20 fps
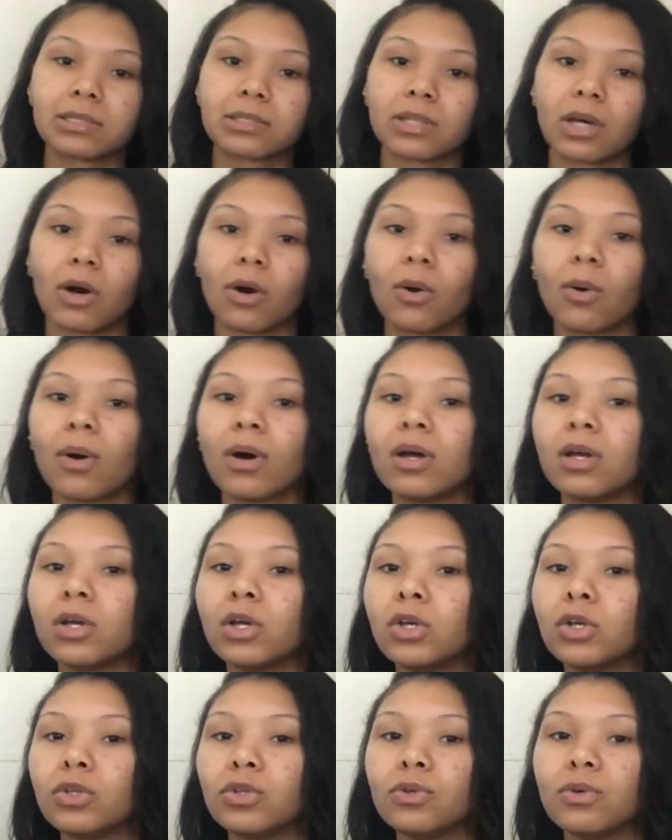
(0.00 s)
So
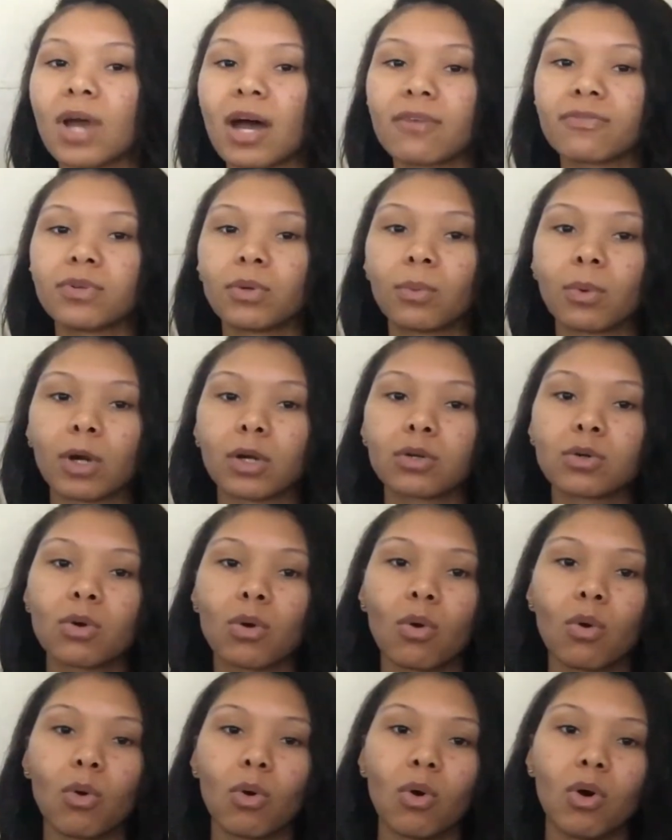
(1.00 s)
you have to work
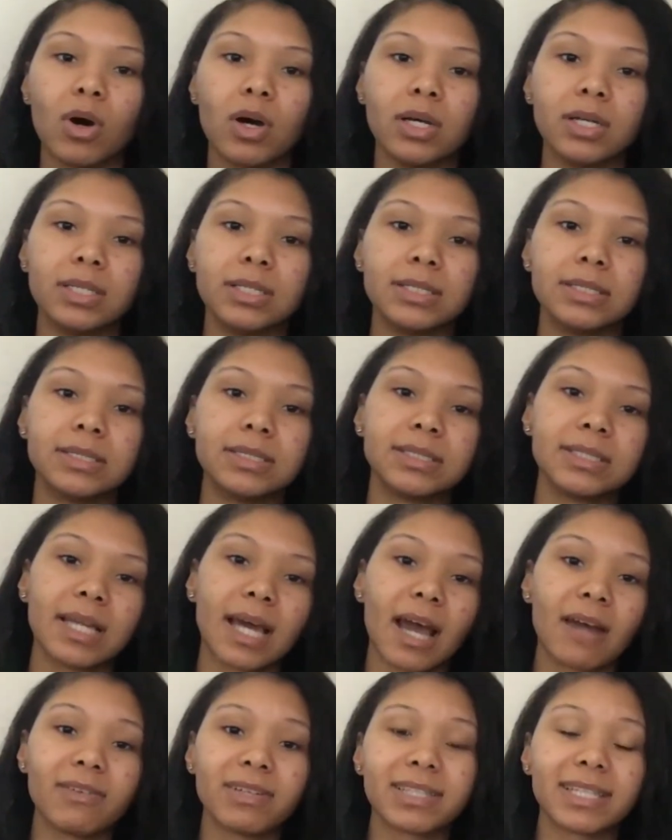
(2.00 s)
on
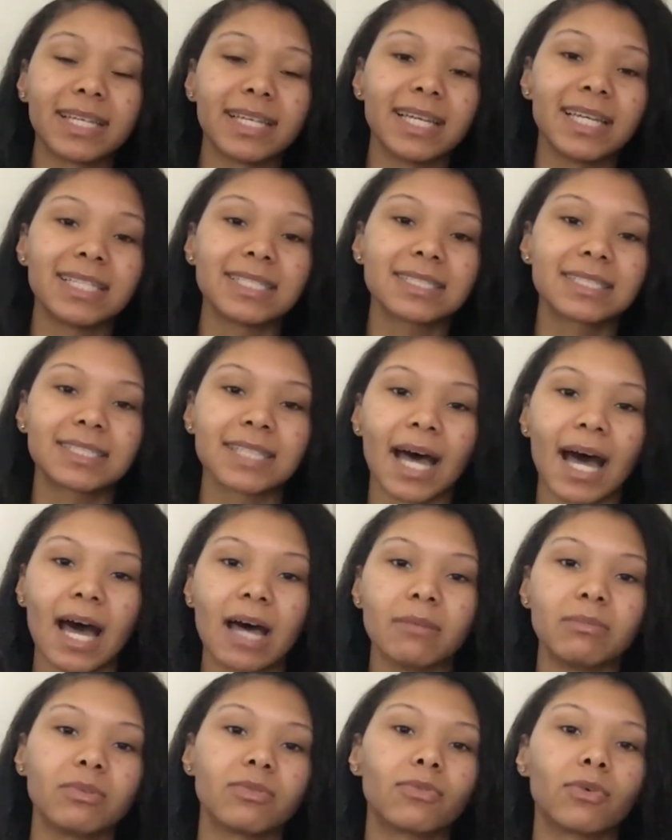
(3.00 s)
everything
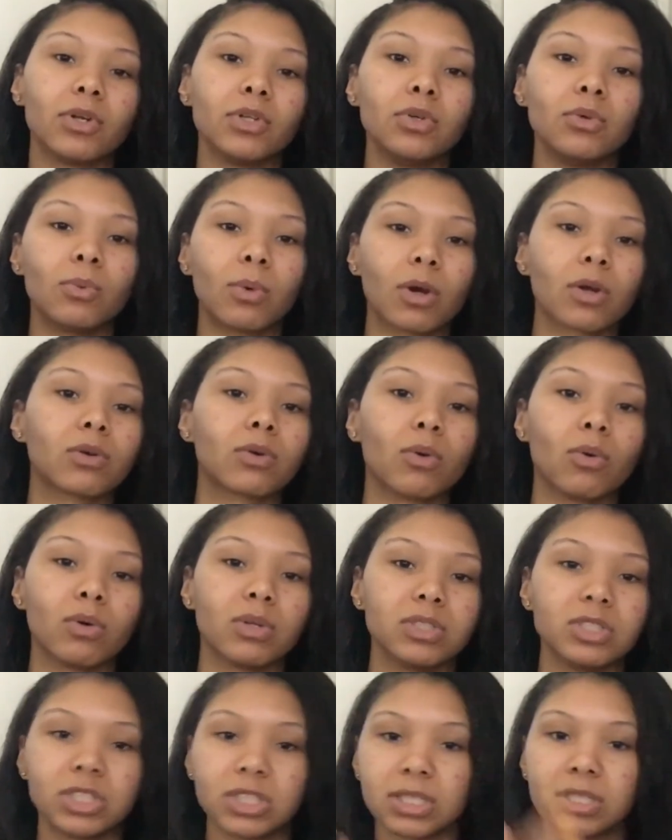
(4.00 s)
inside before you work
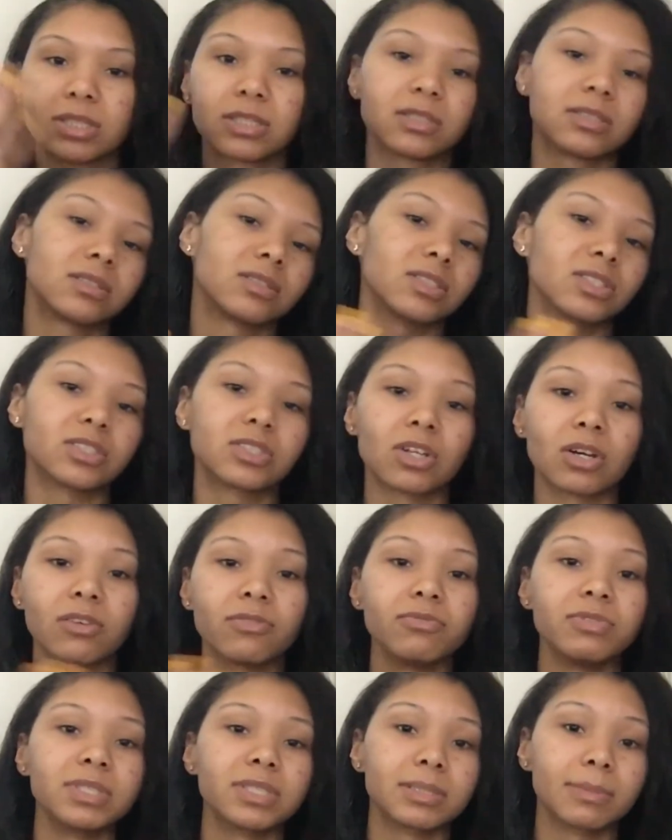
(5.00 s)
on just the
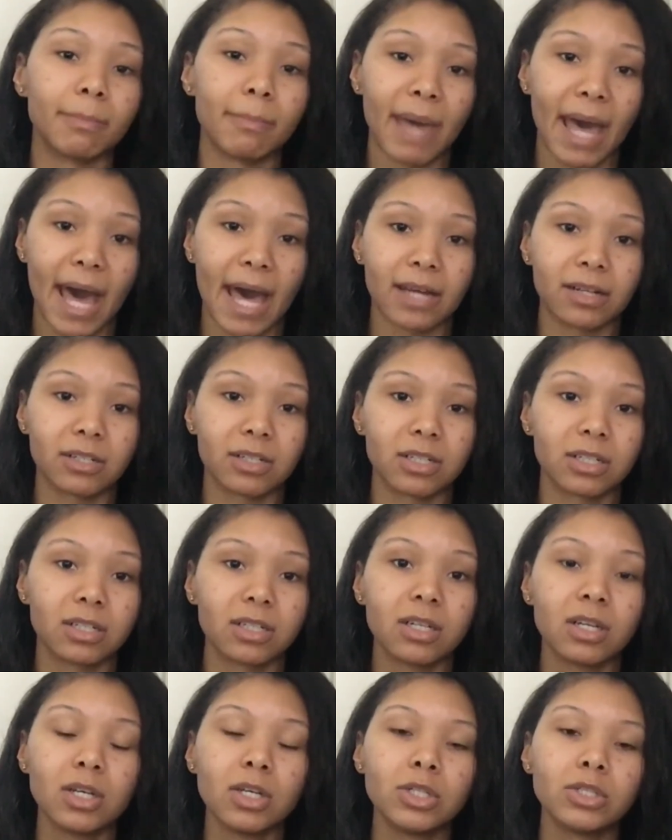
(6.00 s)
surface matter.
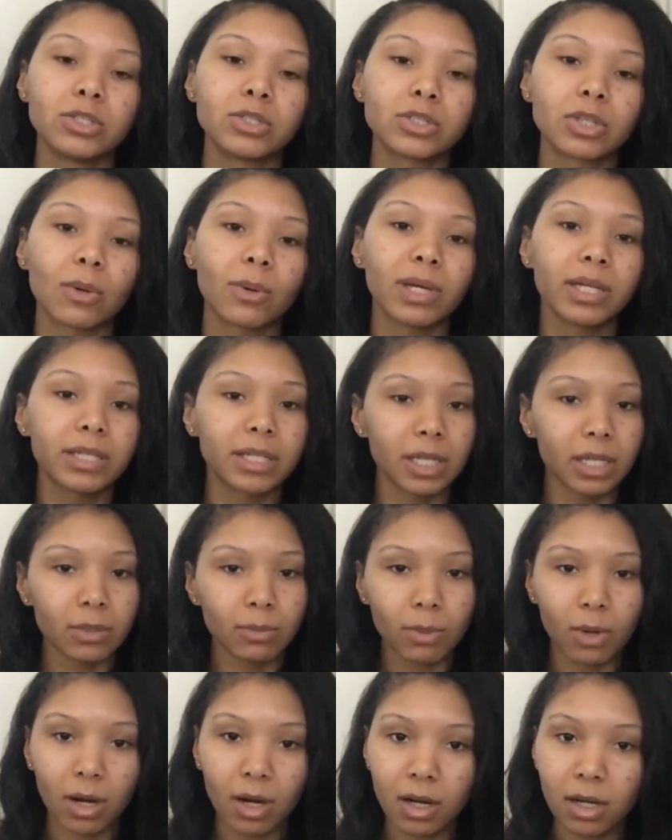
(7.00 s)
So it
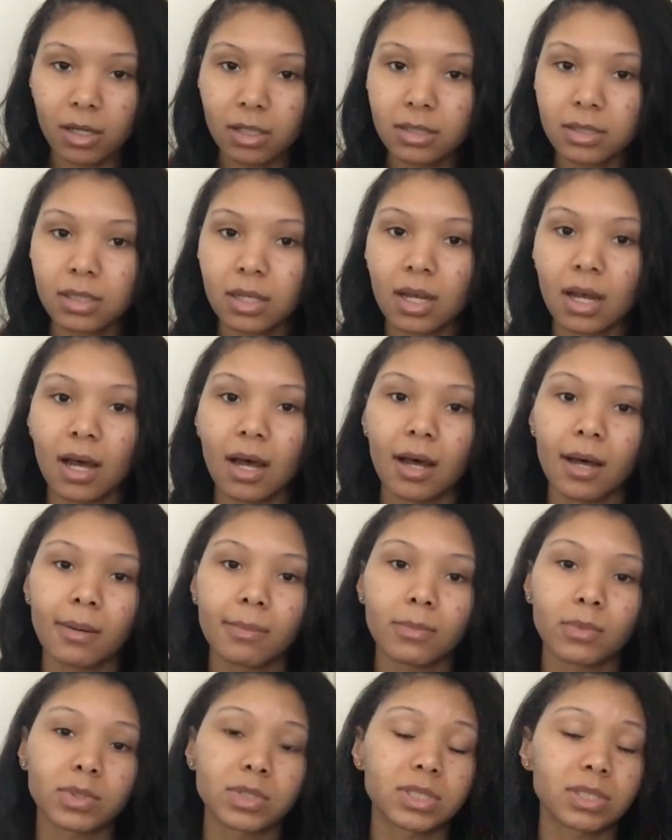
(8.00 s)
did work
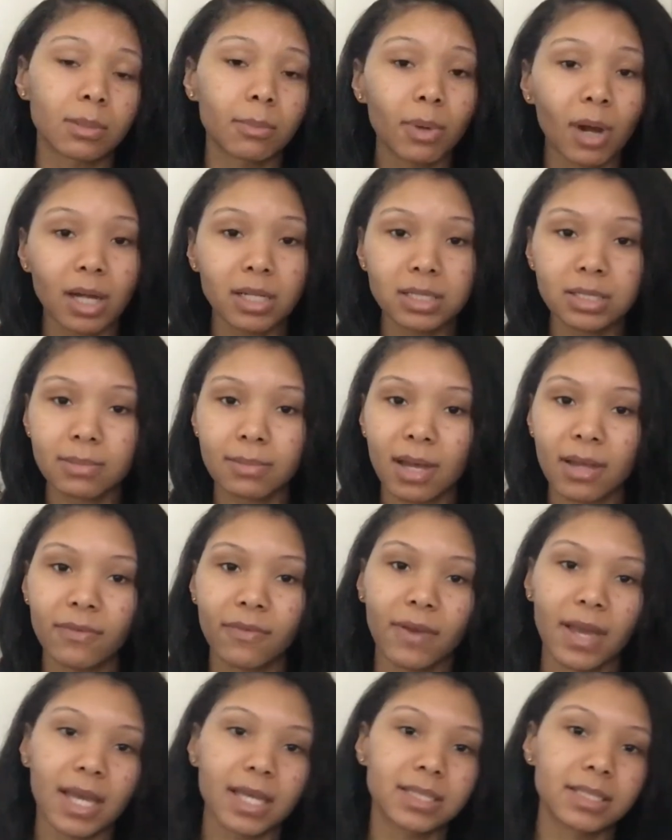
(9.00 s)
on some parts of my
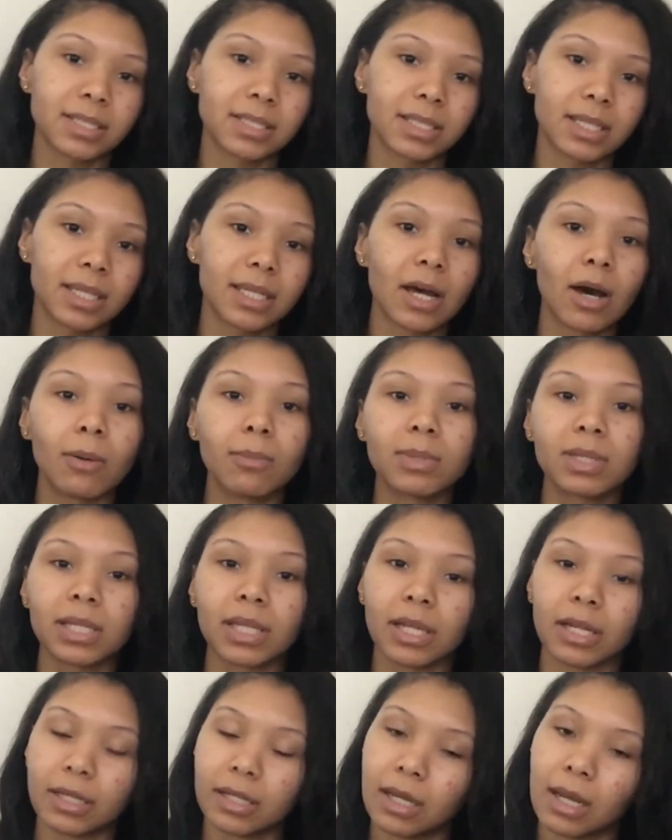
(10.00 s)
face. It did help
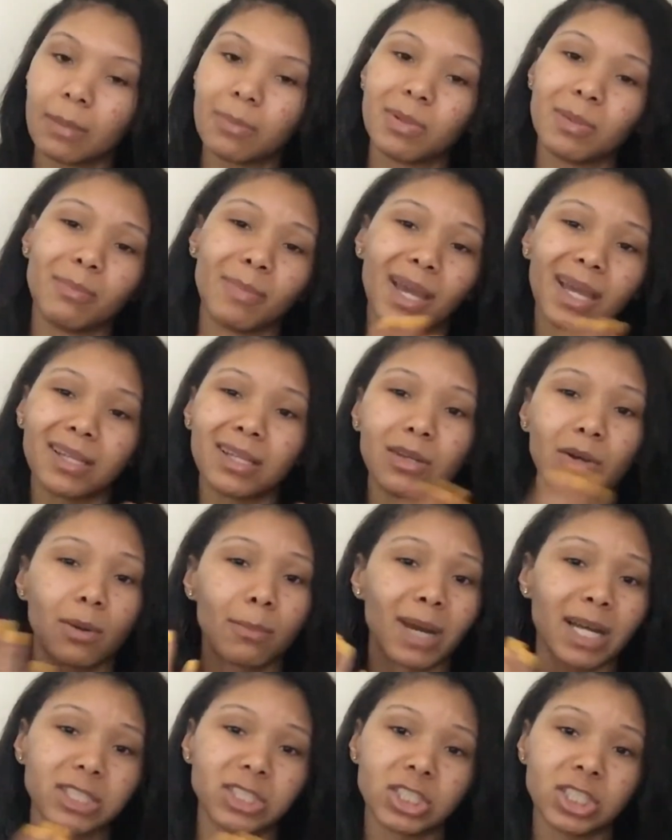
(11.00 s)
clear it up, and mainly
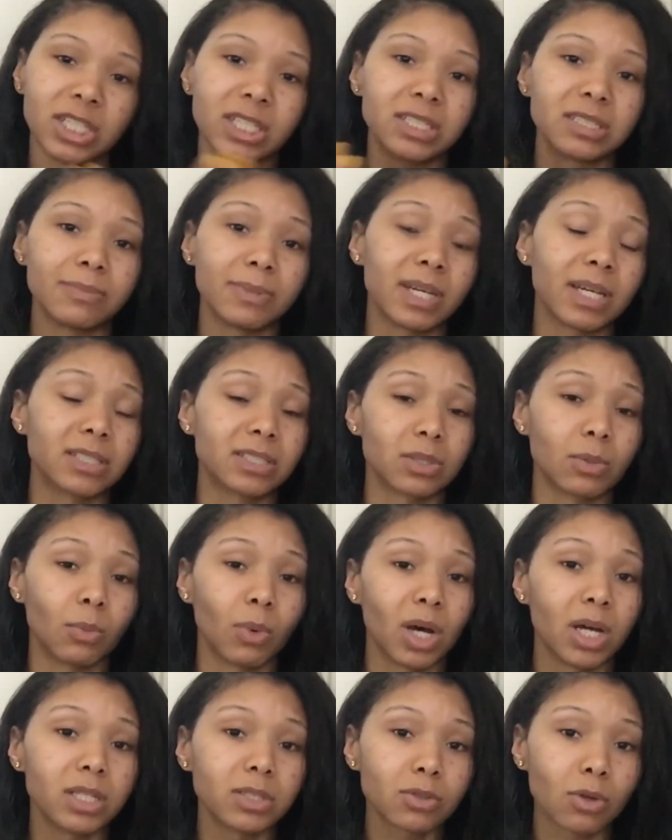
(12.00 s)
on my cheeks because it
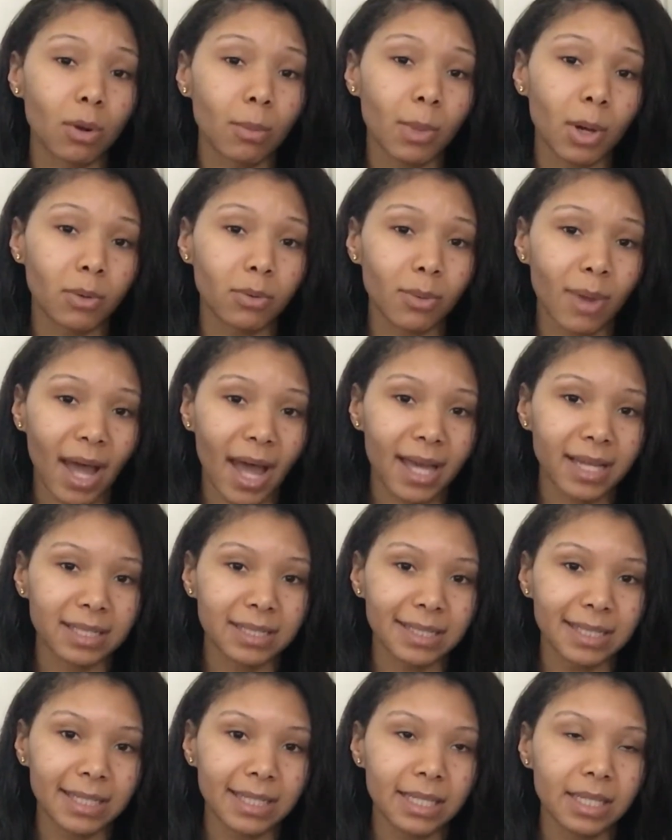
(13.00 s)
was hormonal
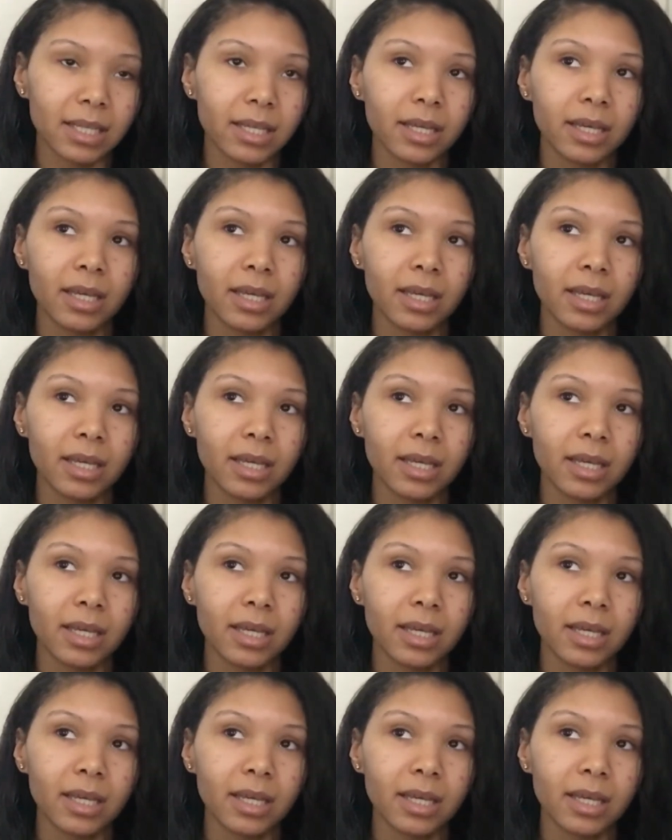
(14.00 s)
acne.